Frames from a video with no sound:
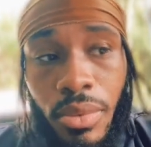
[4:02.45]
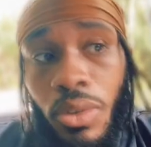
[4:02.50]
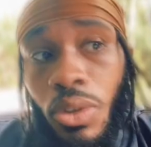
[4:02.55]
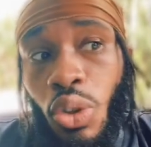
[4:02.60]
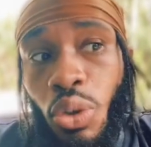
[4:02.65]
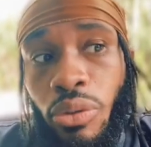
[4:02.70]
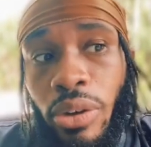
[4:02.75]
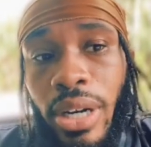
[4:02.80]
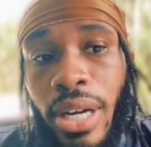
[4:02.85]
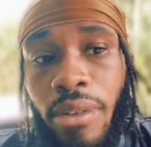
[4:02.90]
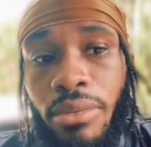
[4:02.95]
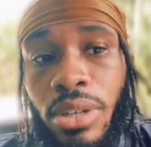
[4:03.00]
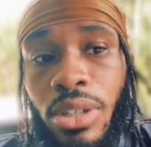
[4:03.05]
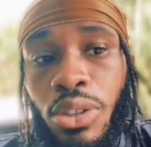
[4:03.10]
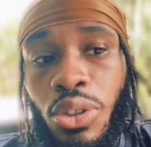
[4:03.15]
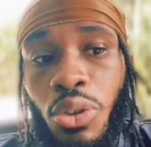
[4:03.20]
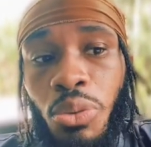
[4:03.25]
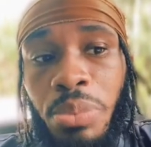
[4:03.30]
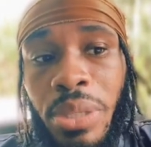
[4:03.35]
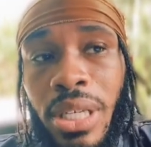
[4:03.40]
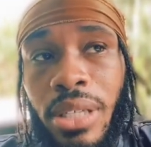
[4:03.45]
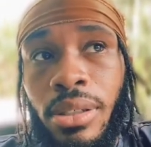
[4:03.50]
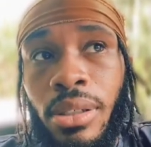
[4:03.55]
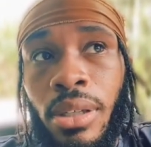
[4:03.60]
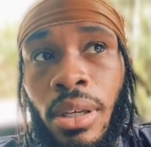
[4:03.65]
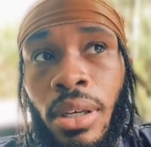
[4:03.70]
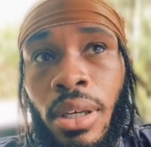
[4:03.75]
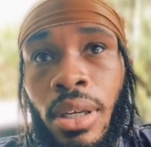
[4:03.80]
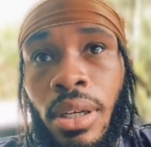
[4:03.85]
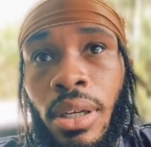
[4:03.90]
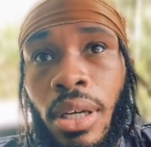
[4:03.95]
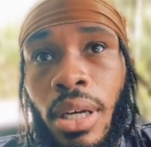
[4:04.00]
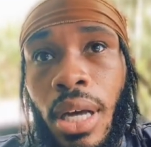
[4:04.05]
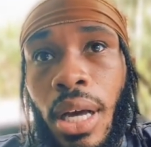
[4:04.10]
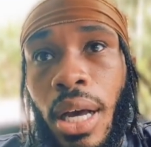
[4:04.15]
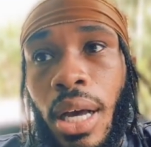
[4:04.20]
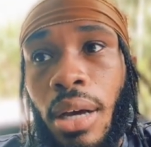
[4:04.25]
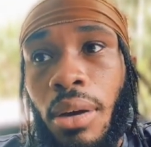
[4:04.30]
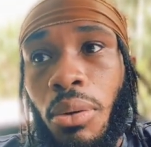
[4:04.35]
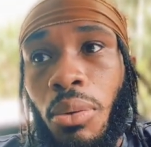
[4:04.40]
You run that risk too because
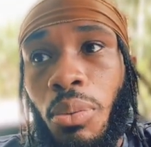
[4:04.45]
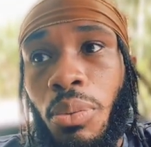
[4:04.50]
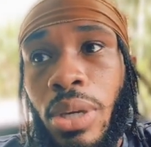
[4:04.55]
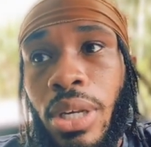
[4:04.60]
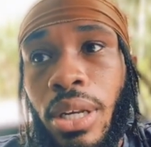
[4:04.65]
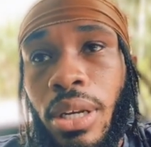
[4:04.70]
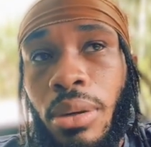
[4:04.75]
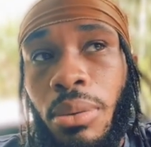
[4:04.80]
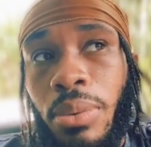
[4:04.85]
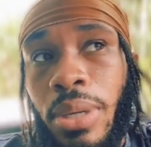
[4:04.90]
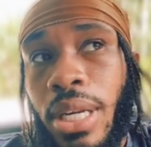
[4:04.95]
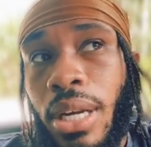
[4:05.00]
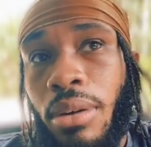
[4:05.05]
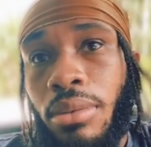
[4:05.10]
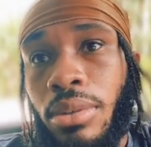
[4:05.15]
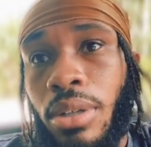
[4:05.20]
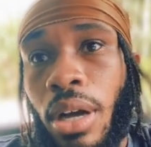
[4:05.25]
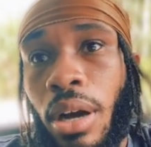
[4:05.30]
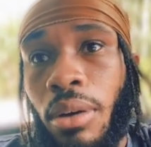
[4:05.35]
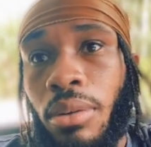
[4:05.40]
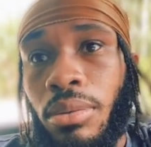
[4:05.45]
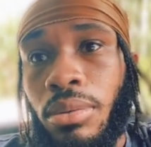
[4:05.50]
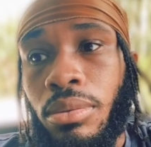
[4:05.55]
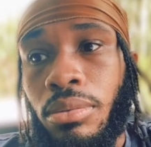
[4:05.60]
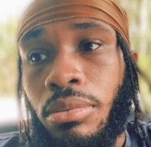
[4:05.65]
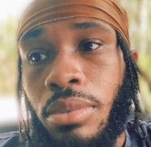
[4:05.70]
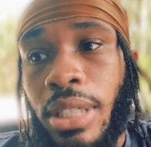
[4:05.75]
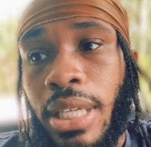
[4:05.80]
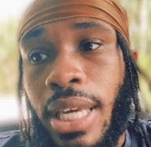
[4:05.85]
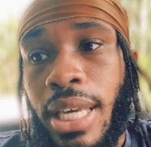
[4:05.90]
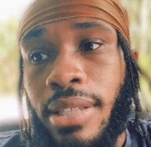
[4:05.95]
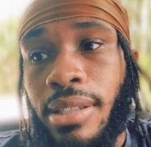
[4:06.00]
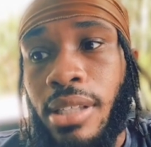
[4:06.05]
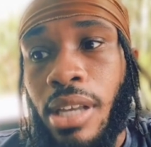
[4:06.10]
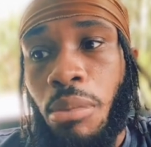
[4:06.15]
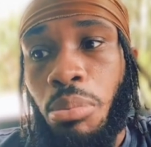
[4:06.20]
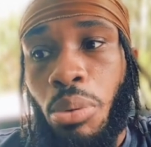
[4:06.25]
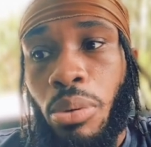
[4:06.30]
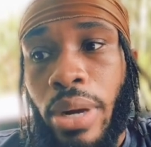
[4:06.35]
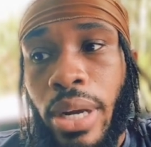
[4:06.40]
we we don't know. We can't
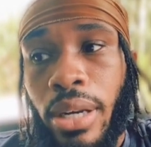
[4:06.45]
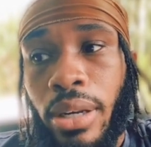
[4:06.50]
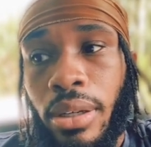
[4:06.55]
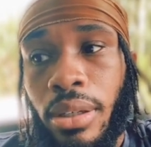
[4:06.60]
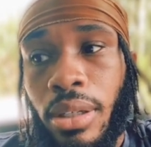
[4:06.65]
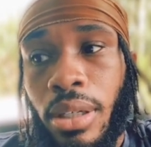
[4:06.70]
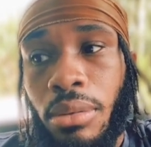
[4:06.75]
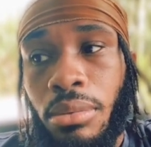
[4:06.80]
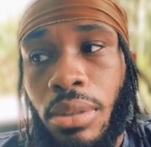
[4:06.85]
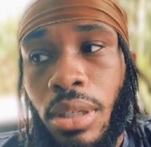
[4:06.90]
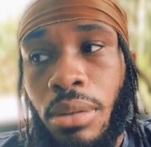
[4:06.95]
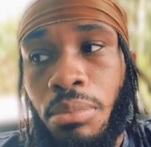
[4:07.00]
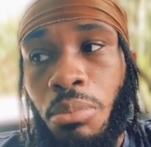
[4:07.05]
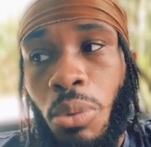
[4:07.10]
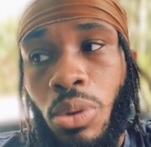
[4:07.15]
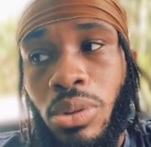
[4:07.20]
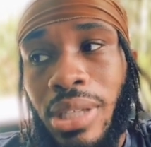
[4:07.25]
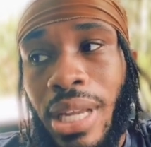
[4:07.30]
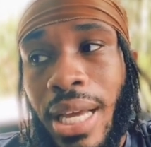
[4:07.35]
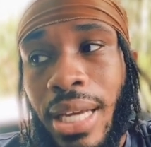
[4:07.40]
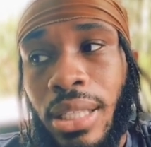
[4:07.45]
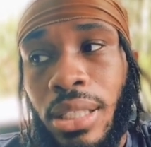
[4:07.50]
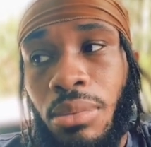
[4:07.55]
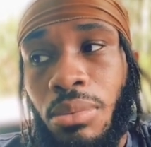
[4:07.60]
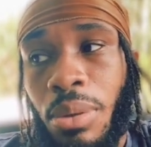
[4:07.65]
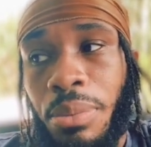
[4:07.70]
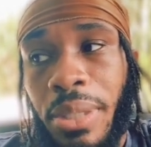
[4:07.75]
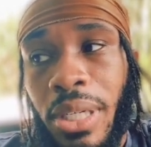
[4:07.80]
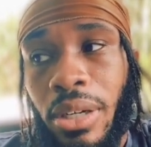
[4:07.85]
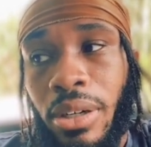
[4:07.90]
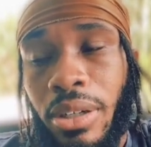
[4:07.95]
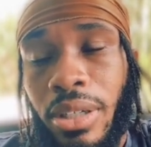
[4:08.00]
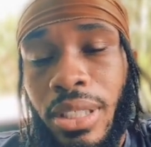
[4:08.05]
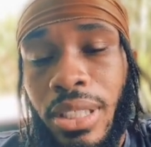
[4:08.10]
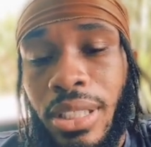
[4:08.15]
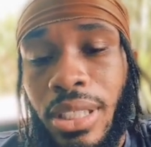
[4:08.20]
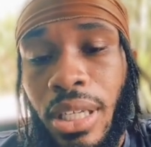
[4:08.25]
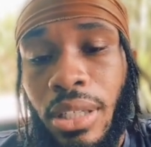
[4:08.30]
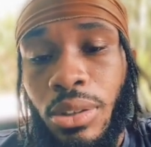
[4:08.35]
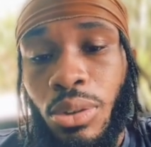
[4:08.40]
separate it. And, and most likely women aren't going
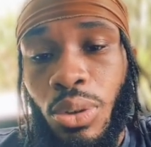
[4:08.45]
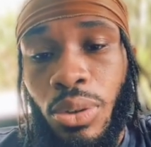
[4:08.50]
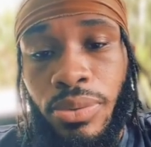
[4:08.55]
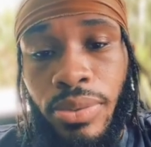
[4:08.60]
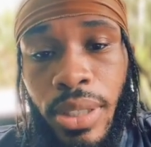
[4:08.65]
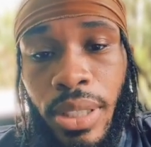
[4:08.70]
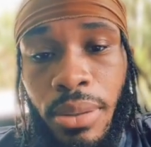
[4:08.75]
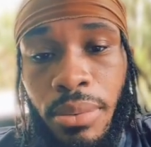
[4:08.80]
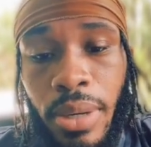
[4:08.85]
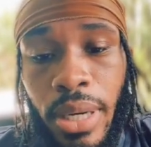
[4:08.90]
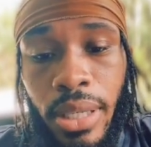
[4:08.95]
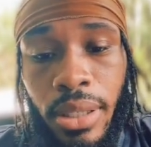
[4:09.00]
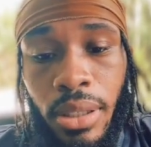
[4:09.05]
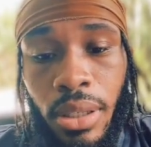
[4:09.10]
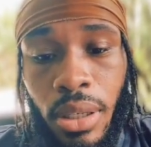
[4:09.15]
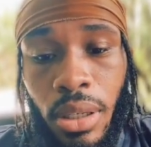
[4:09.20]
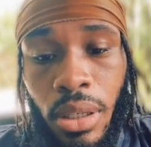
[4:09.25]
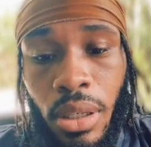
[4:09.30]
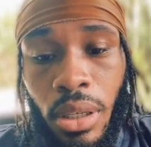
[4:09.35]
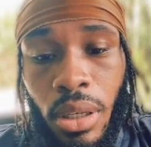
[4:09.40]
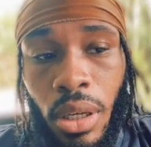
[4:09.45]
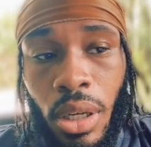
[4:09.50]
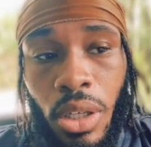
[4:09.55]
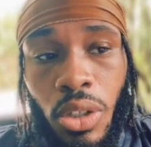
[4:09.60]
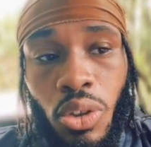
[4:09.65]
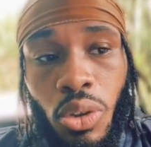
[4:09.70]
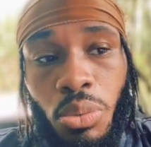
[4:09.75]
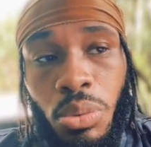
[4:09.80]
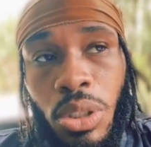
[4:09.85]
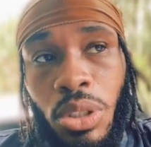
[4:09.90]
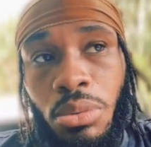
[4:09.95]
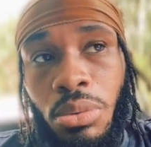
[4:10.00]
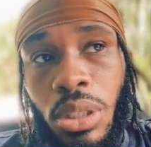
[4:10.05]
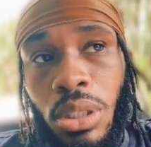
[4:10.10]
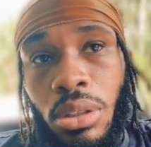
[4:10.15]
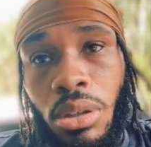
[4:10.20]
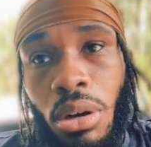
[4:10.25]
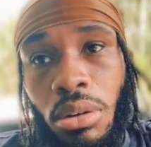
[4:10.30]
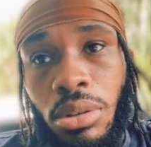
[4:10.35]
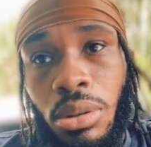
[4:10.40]
to tell the truth anyway. So when you want
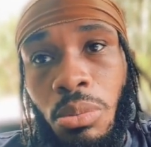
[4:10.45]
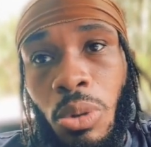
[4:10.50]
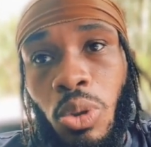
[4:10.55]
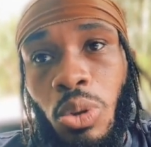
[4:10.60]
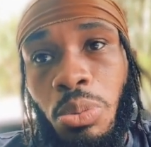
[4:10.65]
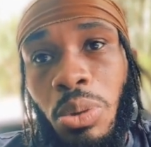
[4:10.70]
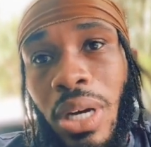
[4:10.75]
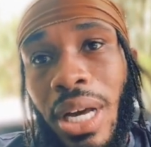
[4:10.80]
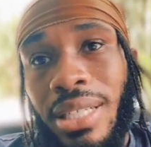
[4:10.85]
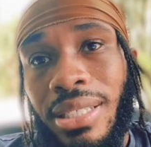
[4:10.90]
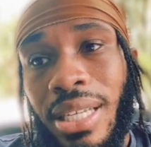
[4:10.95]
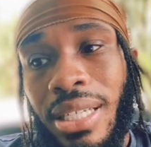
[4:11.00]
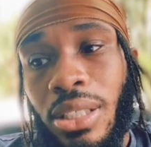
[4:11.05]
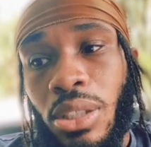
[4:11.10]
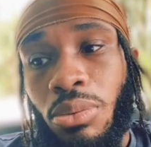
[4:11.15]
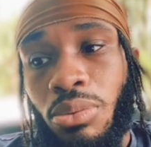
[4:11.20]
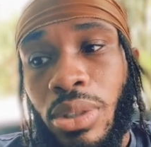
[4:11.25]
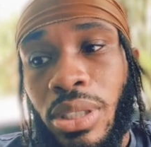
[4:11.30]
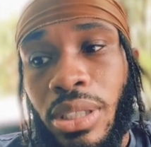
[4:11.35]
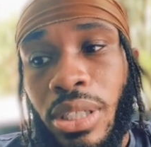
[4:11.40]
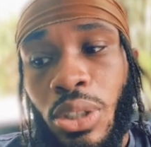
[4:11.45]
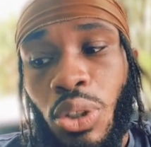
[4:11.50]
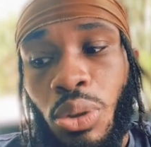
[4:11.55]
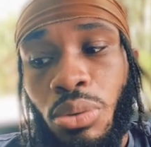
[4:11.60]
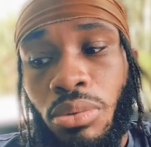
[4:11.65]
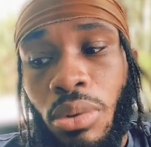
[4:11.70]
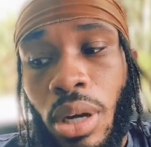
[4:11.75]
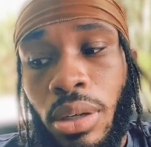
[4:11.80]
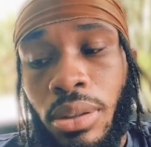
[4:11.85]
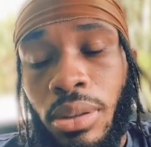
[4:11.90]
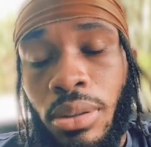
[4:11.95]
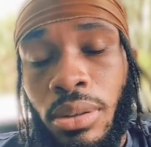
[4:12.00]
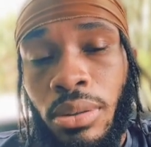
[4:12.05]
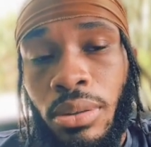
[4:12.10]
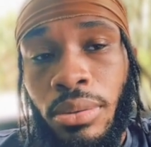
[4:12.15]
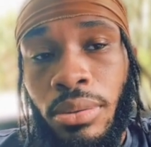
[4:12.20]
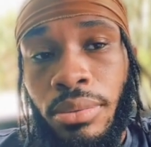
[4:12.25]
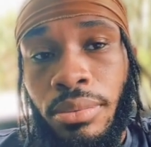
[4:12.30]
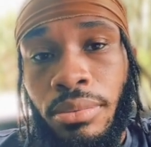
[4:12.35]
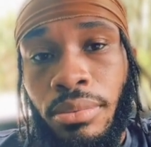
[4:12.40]
to talk to multiple guys, that's the risk that you run.
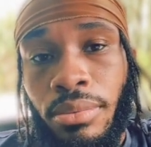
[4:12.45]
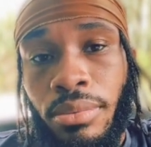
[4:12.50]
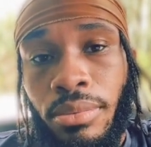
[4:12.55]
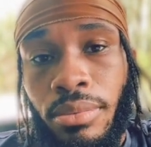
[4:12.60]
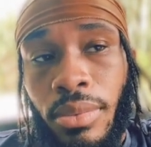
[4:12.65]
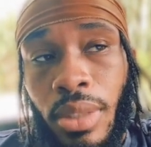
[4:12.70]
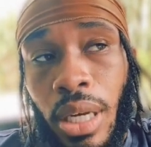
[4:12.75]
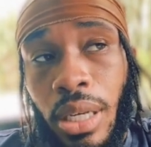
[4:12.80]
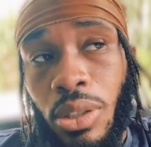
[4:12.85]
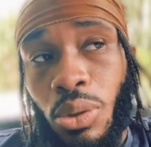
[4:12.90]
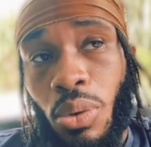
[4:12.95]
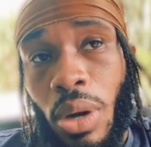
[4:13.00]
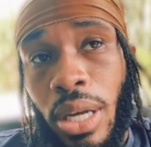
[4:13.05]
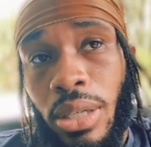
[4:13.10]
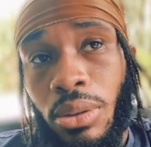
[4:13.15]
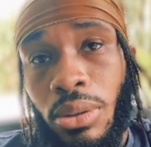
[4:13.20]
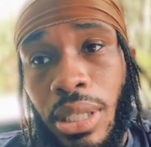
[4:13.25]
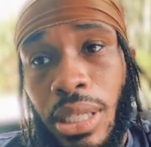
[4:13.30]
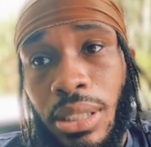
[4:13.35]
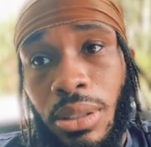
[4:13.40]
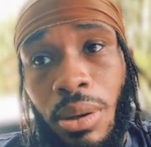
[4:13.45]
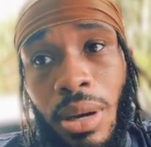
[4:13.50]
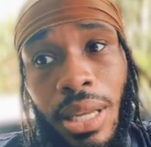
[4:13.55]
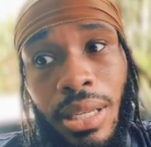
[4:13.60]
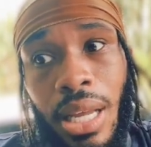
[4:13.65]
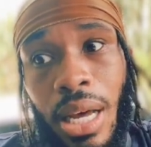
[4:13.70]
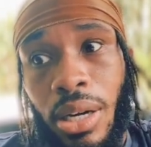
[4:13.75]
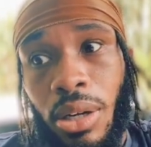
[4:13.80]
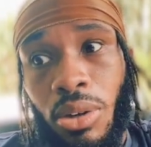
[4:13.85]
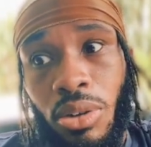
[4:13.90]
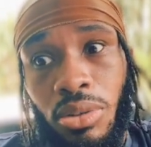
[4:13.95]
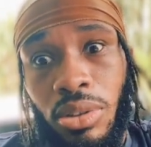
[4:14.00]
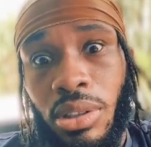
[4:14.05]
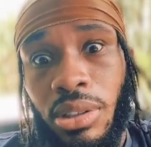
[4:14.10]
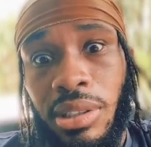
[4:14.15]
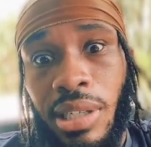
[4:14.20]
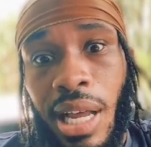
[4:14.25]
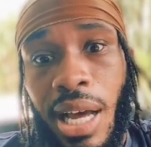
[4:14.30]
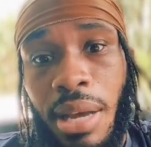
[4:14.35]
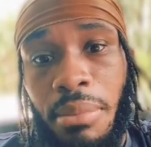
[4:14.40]
That's why I know that's why a lot of girls
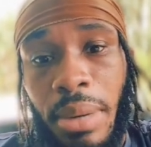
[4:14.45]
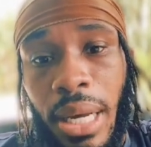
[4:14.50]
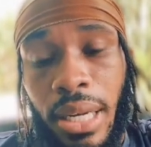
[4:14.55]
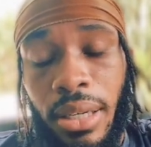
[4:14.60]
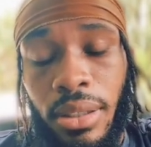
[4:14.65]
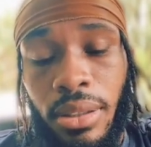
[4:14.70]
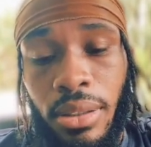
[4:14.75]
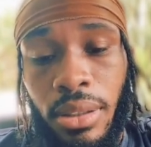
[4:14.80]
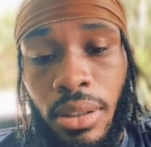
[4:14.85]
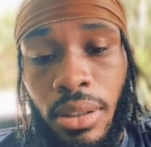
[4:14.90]
just lie about it.